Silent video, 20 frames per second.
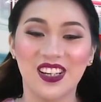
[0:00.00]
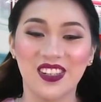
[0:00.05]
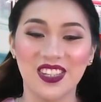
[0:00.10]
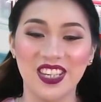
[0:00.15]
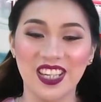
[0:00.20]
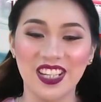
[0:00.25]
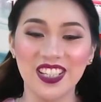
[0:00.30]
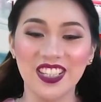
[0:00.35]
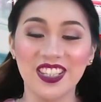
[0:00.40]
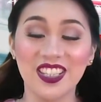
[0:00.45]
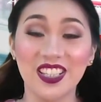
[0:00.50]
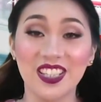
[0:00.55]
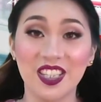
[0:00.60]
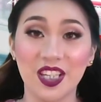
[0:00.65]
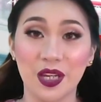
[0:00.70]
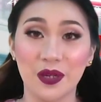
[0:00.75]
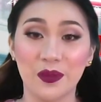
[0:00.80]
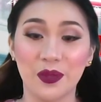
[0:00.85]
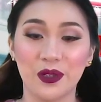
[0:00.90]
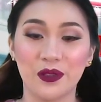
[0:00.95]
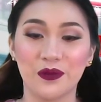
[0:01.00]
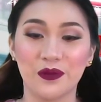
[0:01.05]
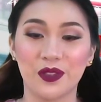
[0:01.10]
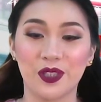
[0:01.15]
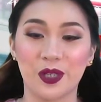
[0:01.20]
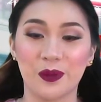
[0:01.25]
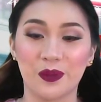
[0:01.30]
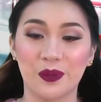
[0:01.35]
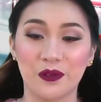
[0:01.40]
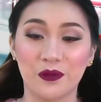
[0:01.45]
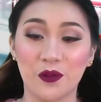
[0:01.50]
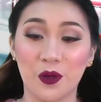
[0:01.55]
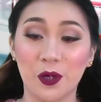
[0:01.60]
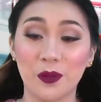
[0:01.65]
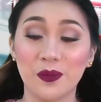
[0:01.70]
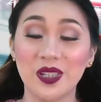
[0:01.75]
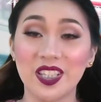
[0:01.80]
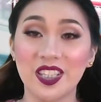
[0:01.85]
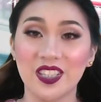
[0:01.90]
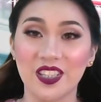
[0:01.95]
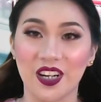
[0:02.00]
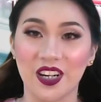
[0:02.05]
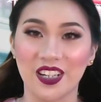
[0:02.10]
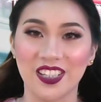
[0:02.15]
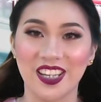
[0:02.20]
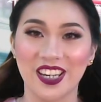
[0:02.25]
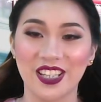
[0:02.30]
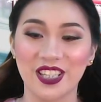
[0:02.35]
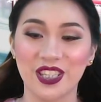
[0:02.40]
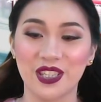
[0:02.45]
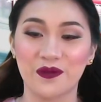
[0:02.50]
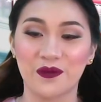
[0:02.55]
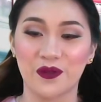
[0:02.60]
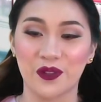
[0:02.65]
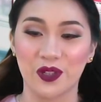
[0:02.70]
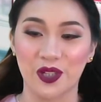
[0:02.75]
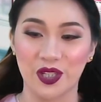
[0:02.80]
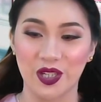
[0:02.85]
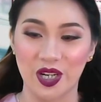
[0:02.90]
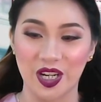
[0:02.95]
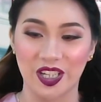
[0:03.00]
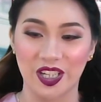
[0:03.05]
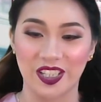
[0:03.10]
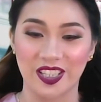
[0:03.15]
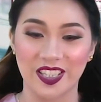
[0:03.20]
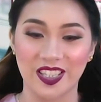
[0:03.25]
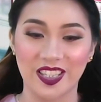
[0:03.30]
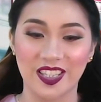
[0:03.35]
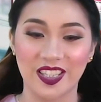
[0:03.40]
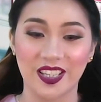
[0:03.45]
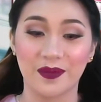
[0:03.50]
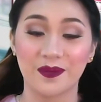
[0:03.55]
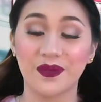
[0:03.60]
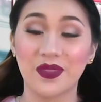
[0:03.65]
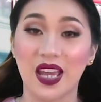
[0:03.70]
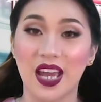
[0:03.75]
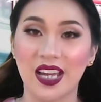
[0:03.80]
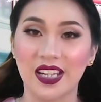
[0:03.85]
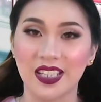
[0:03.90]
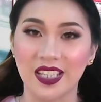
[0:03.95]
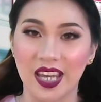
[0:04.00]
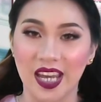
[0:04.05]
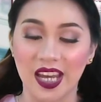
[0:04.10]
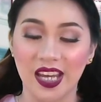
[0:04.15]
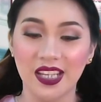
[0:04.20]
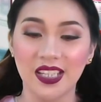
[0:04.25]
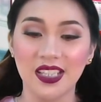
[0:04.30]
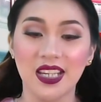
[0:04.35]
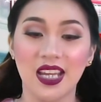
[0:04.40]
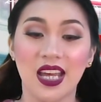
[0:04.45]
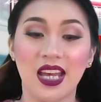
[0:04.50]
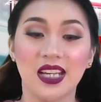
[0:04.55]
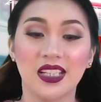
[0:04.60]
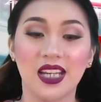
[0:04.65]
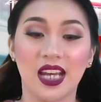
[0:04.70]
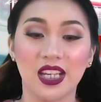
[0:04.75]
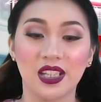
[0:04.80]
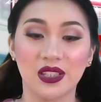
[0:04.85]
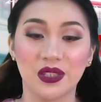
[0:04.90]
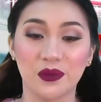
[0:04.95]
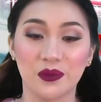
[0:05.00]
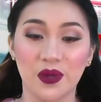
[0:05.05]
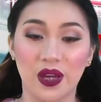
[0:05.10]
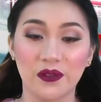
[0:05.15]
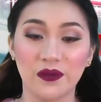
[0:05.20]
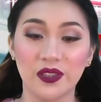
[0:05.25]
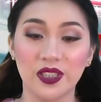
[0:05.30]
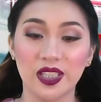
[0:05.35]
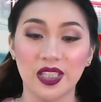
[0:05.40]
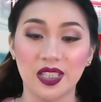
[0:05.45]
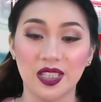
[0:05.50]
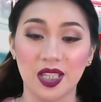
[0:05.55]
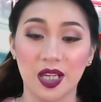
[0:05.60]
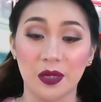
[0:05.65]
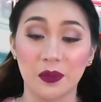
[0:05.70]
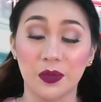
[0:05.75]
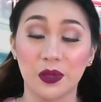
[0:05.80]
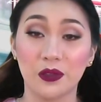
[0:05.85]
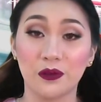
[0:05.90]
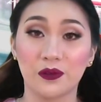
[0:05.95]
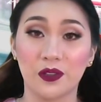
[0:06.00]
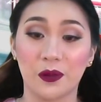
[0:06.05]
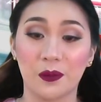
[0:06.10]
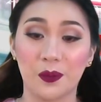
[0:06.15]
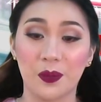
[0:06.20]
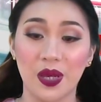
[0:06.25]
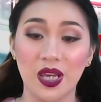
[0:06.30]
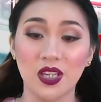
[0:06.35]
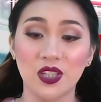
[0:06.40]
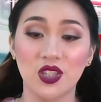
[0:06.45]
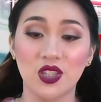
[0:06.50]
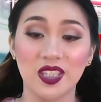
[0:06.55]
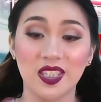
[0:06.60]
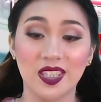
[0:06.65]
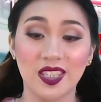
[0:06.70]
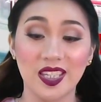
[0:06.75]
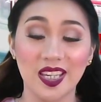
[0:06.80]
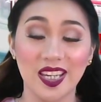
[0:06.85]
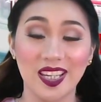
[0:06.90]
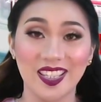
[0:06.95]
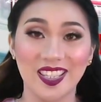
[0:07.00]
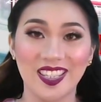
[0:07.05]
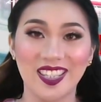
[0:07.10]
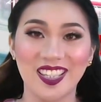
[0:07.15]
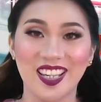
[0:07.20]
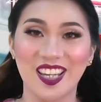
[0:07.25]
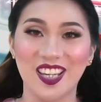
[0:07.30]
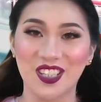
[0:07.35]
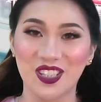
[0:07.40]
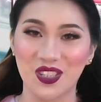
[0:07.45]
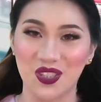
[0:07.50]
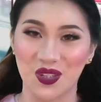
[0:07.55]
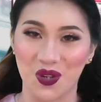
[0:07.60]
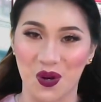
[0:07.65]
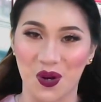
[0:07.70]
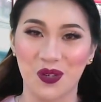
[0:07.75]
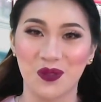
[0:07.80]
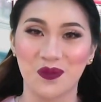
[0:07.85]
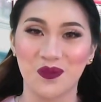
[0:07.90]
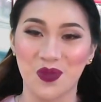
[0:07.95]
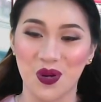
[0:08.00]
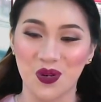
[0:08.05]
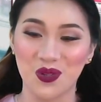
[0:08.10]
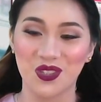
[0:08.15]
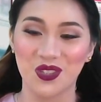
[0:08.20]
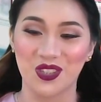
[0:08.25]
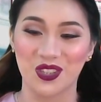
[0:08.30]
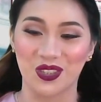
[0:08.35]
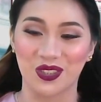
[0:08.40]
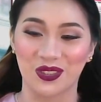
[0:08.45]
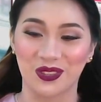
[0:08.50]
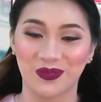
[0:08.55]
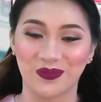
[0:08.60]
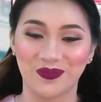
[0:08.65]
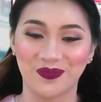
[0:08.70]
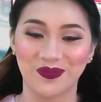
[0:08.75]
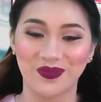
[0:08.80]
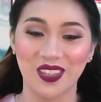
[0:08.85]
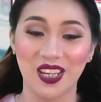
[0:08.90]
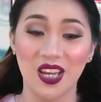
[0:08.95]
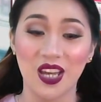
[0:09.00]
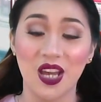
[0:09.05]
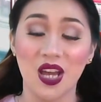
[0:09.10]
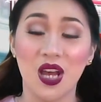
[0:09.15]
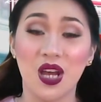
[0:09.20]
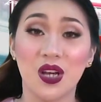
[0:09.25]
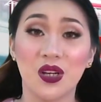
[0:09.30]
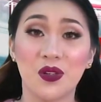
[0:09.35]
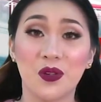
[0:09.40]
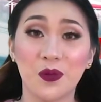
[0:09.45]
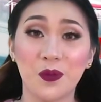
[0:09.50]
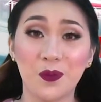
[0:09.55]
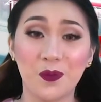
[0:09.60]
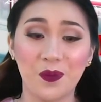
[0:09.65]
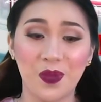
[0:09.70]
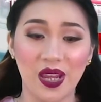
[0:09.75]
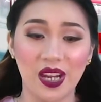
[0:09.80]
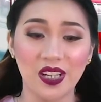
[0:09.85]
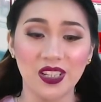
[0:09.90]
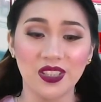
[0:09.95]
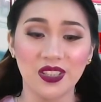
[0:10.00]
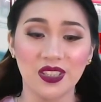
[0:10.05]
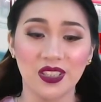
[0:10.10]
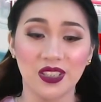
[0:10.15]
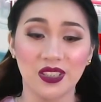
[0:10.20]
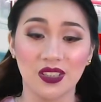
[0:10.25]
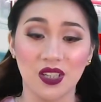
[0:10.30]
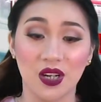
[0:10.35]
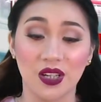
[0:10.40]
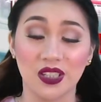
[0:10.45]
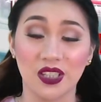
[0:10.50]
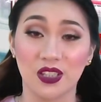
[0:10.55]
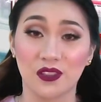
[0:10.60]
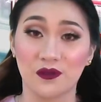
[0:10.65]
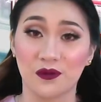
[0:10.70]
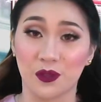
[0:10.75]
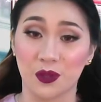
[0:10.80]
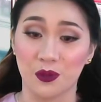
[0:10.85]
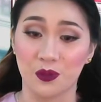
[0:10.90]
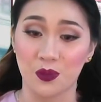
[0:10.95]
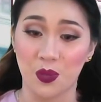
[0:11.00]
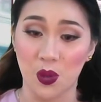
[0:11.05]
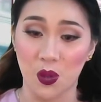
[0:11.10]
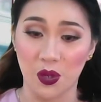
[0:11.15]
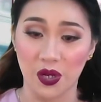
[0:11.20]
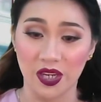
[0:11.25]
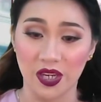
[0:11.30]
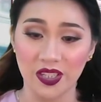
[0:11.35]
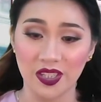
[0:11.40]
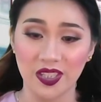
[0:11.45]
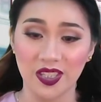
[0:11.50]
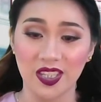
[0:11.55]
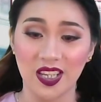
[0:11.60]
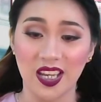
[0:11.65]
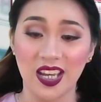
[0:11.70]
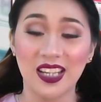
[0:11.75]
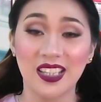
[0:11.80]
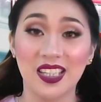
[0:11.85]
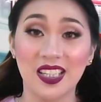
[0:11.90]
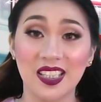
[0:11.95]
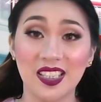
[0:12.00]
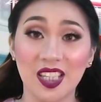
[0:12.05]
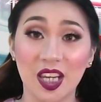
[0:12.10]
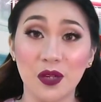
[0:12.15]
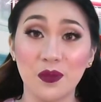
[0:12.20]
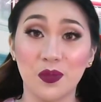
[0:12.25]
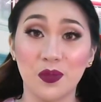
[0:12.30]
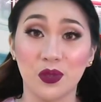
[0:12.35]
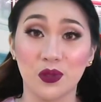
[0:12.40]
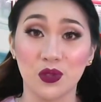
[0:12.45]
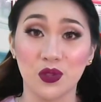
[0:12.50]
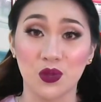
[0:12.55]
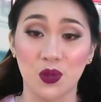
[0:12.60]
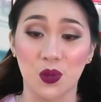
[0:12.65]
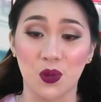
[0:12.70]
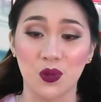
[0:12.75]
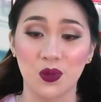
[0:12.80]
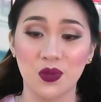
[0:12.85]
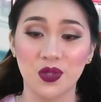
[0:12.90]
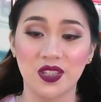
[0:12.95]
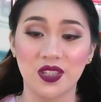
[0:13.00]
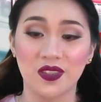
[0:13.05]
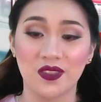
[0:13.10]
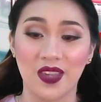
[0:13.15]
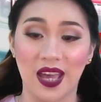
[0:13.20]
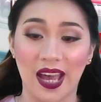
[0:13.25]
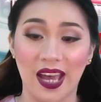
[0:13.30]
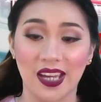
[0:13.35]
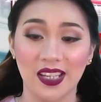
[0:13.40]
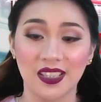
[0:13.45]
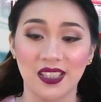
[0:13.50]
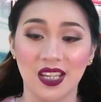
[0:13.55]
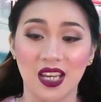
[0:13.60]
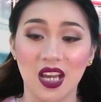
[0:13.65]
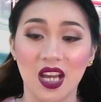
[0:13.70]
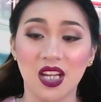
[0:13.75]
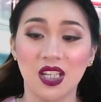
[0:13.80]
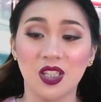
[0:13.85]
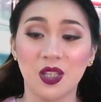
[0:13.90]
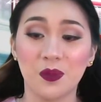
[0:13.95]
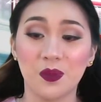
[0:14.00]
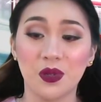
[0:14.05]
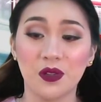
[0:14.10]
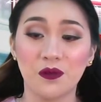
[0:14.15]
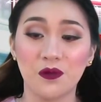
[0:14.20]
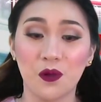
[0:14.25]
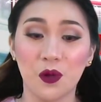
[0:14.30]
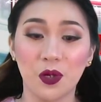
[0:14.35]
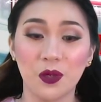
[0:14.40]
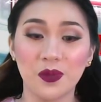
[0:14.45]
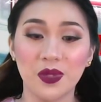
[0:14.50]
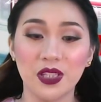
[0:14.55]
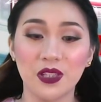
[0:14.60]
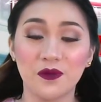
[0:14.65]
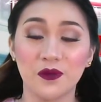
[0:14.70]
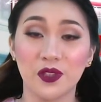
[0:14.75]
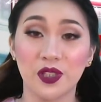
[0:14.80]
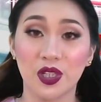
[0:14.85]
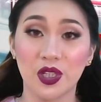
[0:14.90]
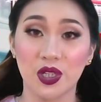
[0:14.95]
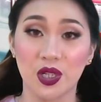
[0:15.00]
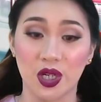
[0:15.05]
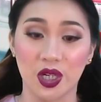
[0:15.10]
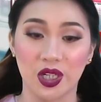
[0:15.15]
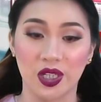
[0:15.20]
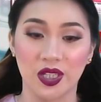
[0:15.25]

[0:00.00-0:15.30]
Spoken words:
Now here's the table for the performance targets for girls. Again, kindly refer the table from page 6 in your module. Compared to the target for boys, the table shows that the performance for the